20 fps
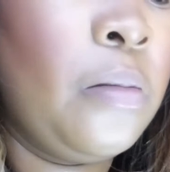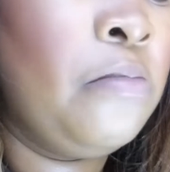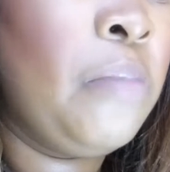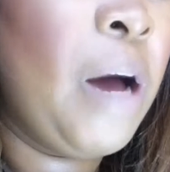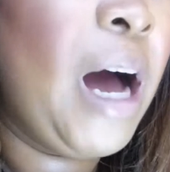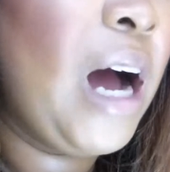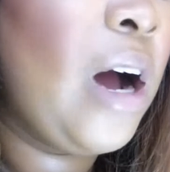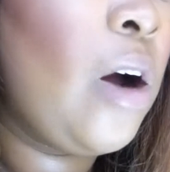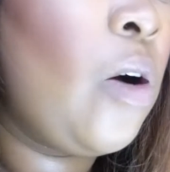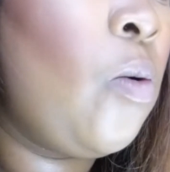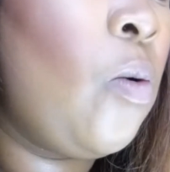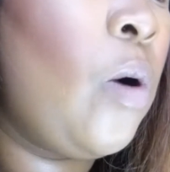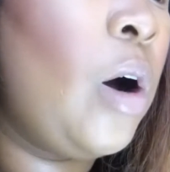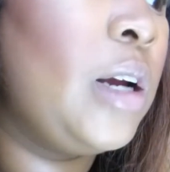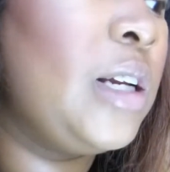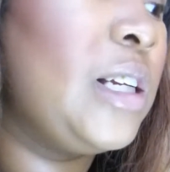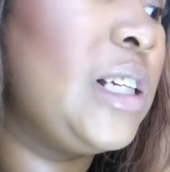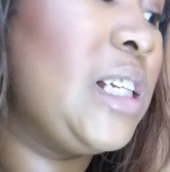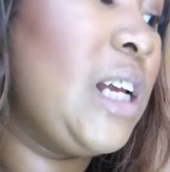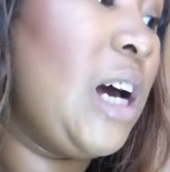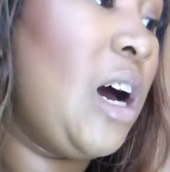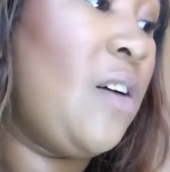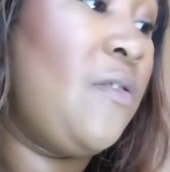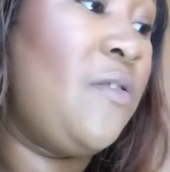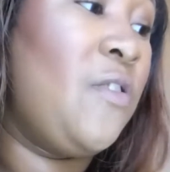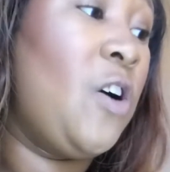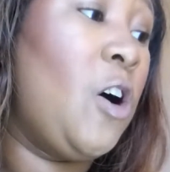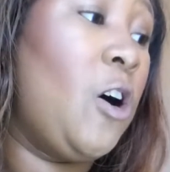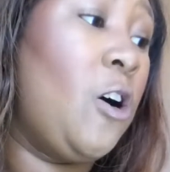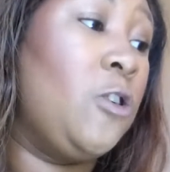MAC ones that
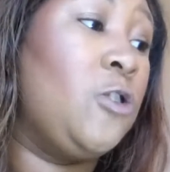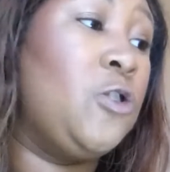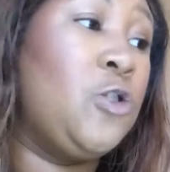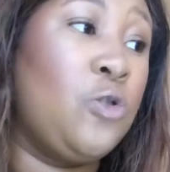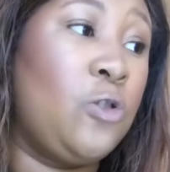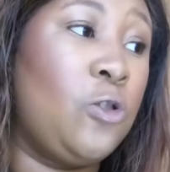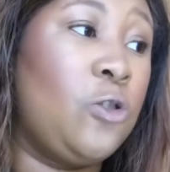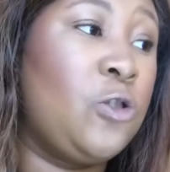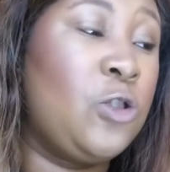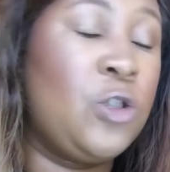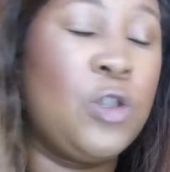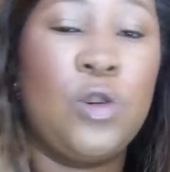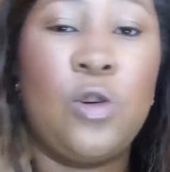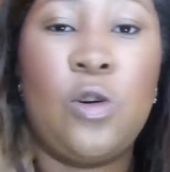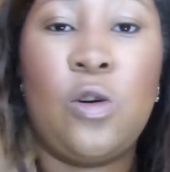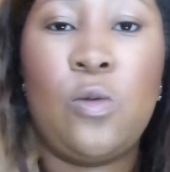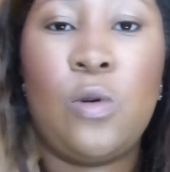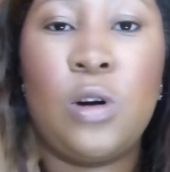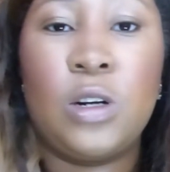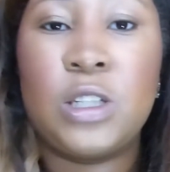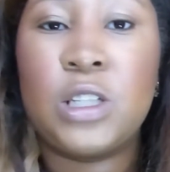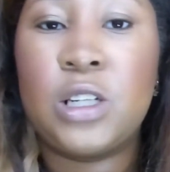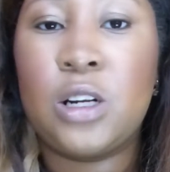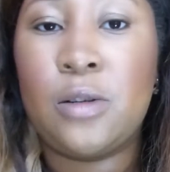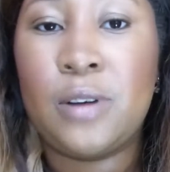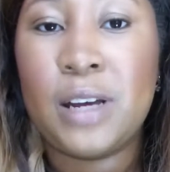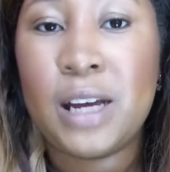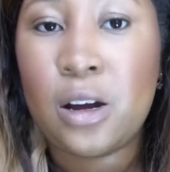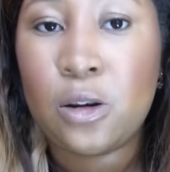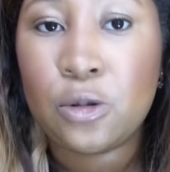I've got, drugstore ones,
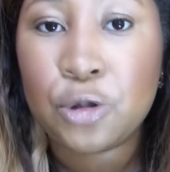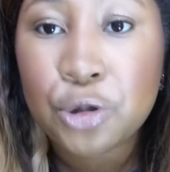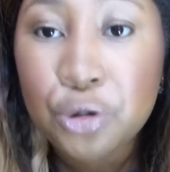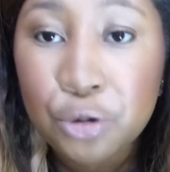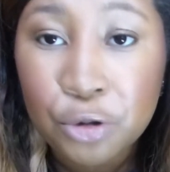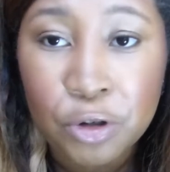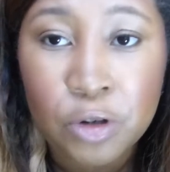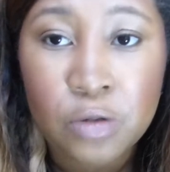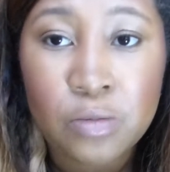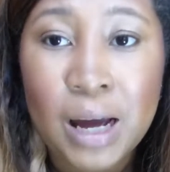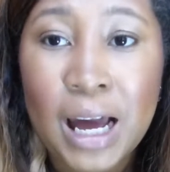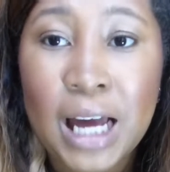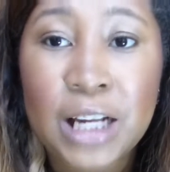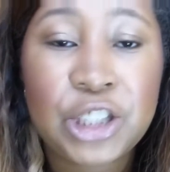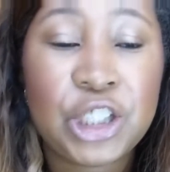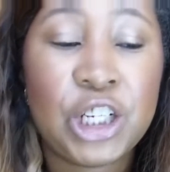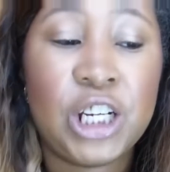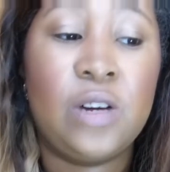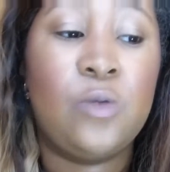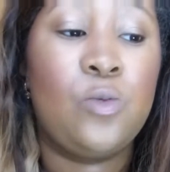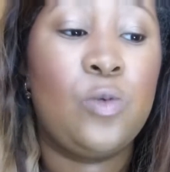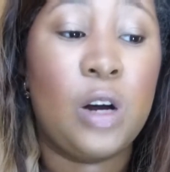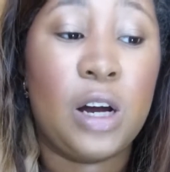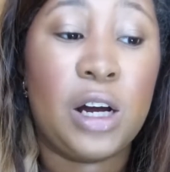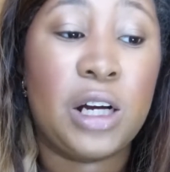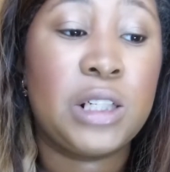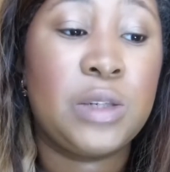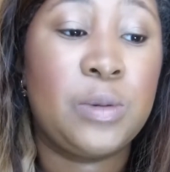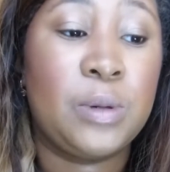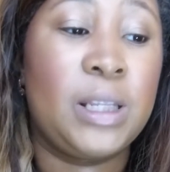L'Oreal True Match, it
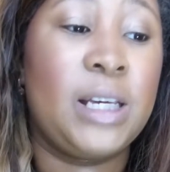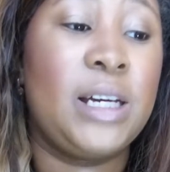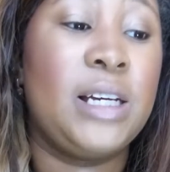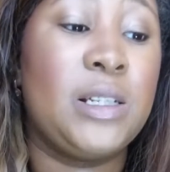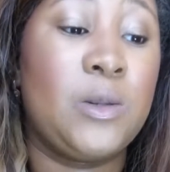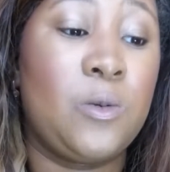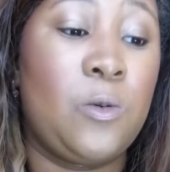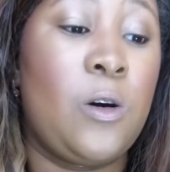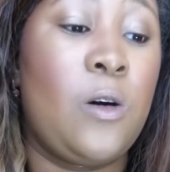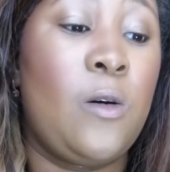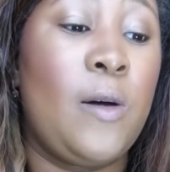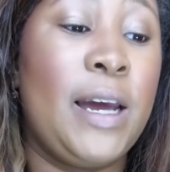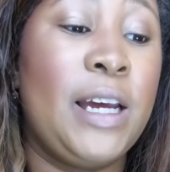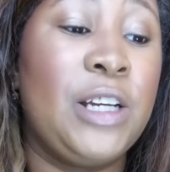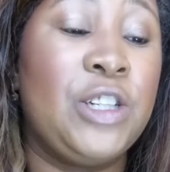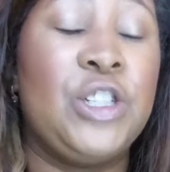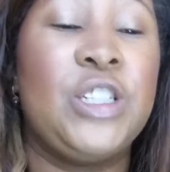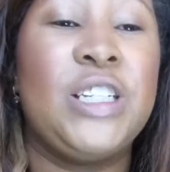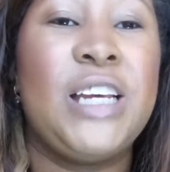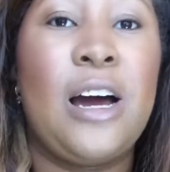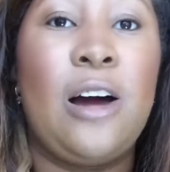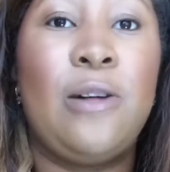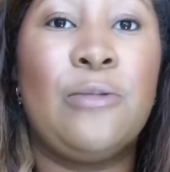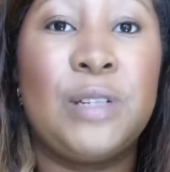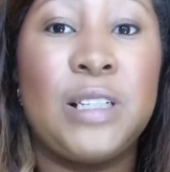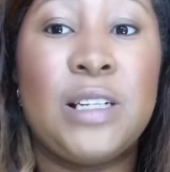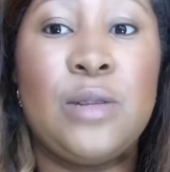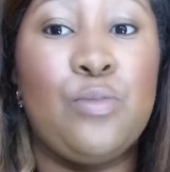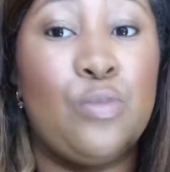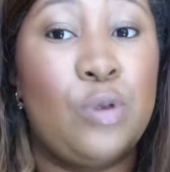works with it as well. It just
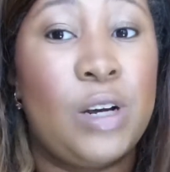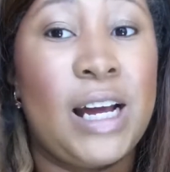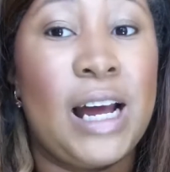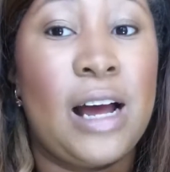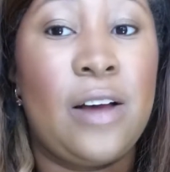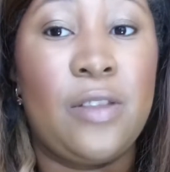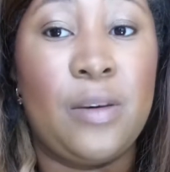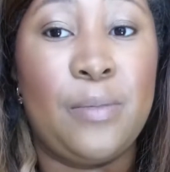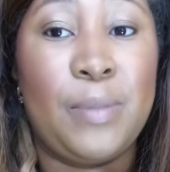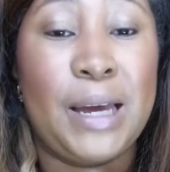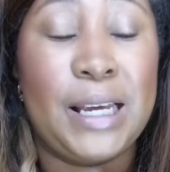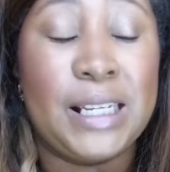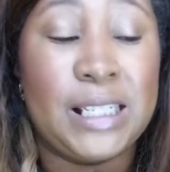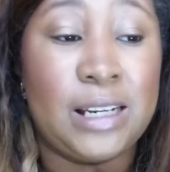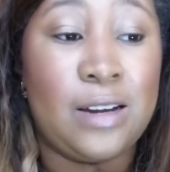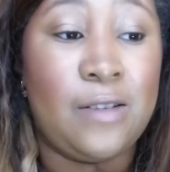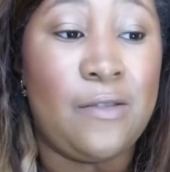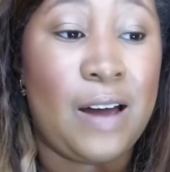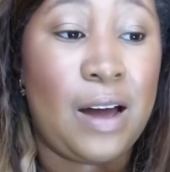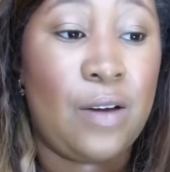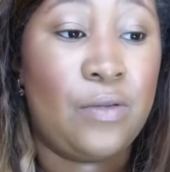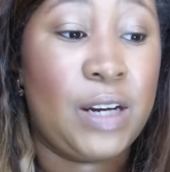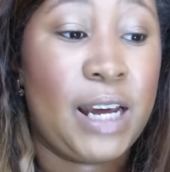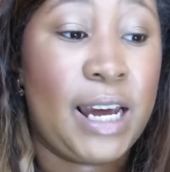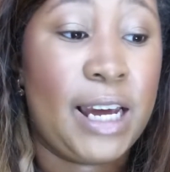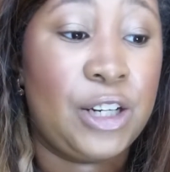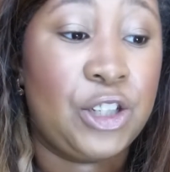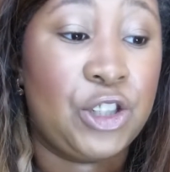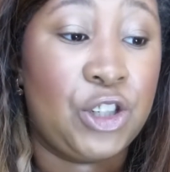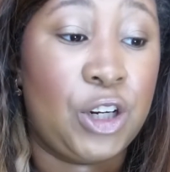helps to bring out the best in a
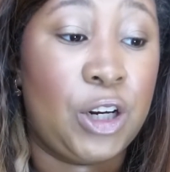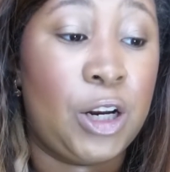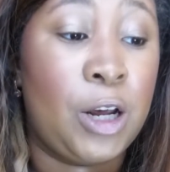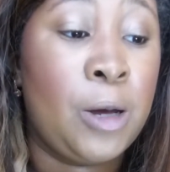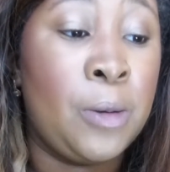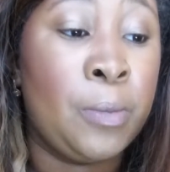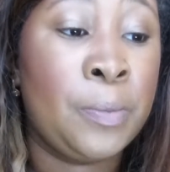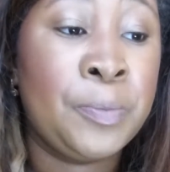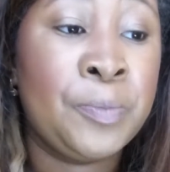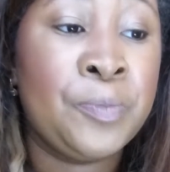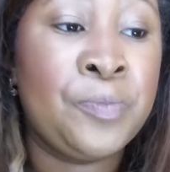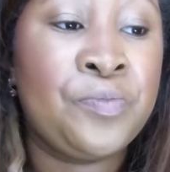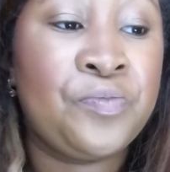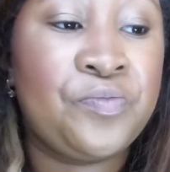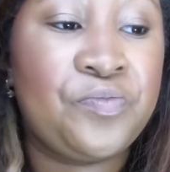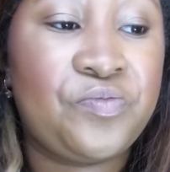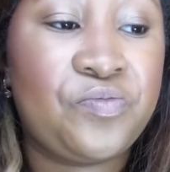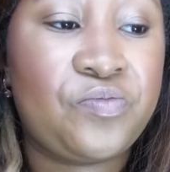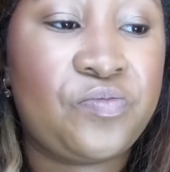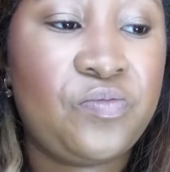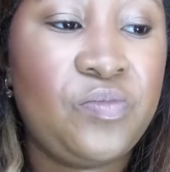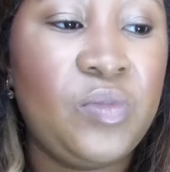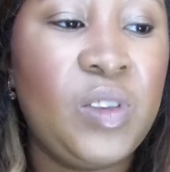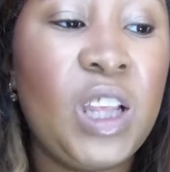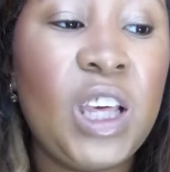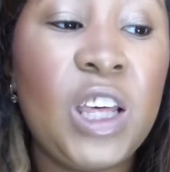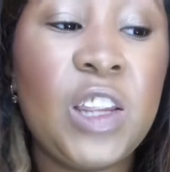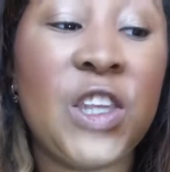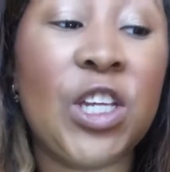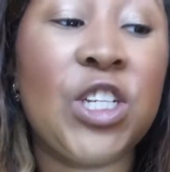foundation.
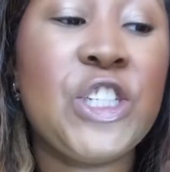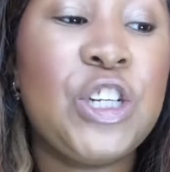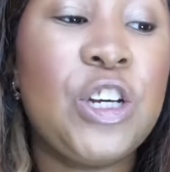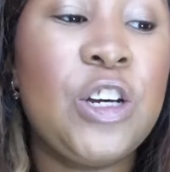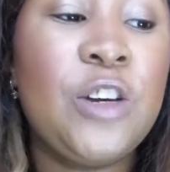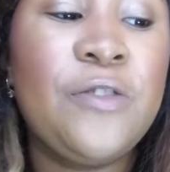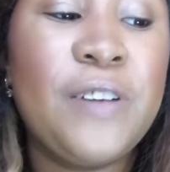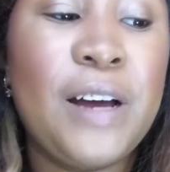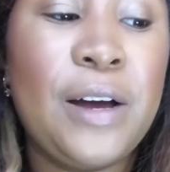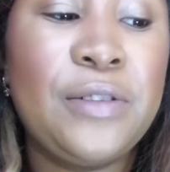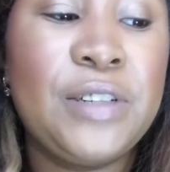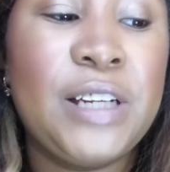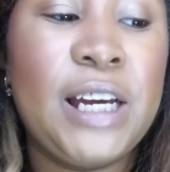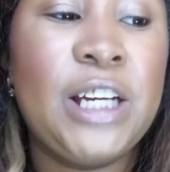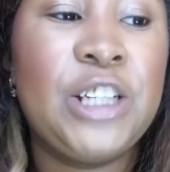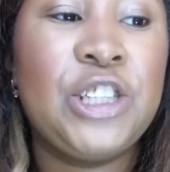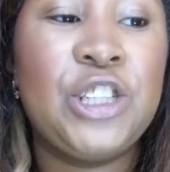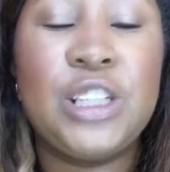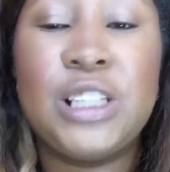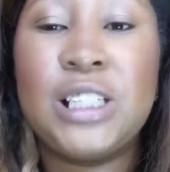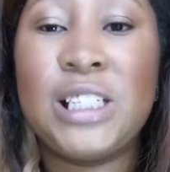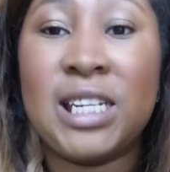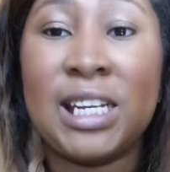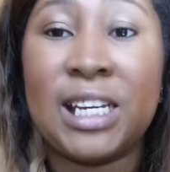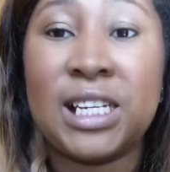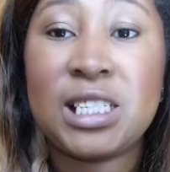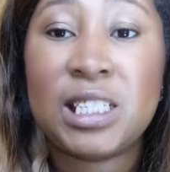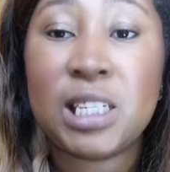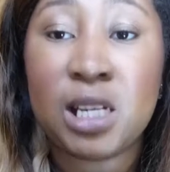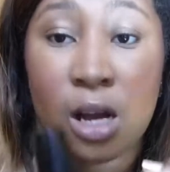The 2 foundation
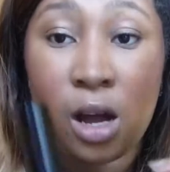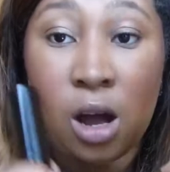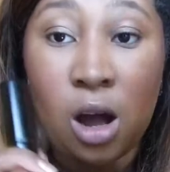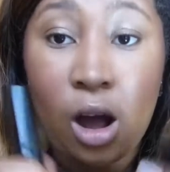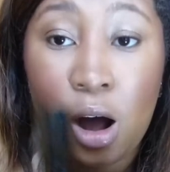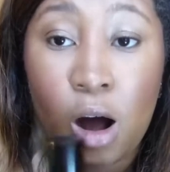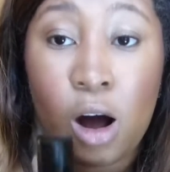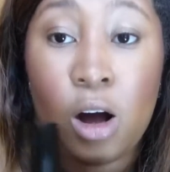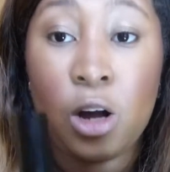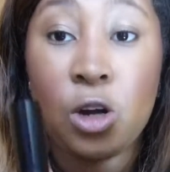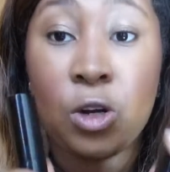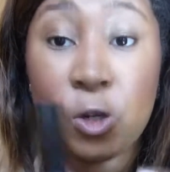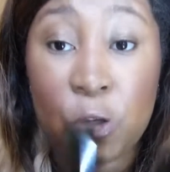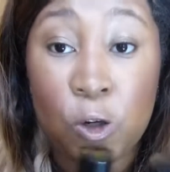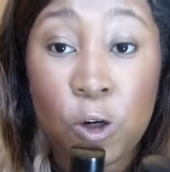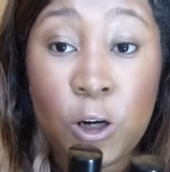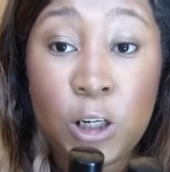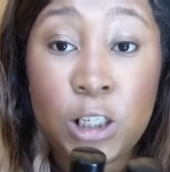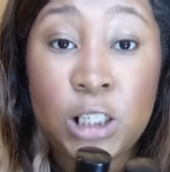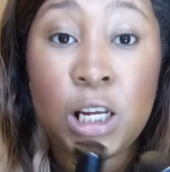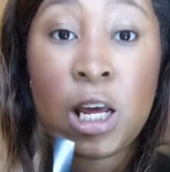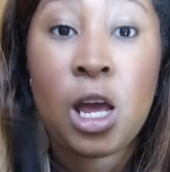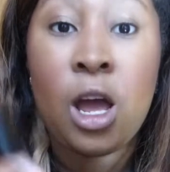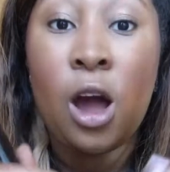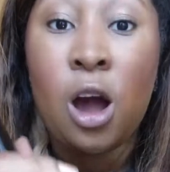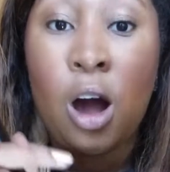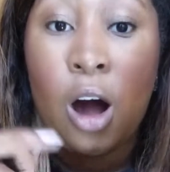sticks are good.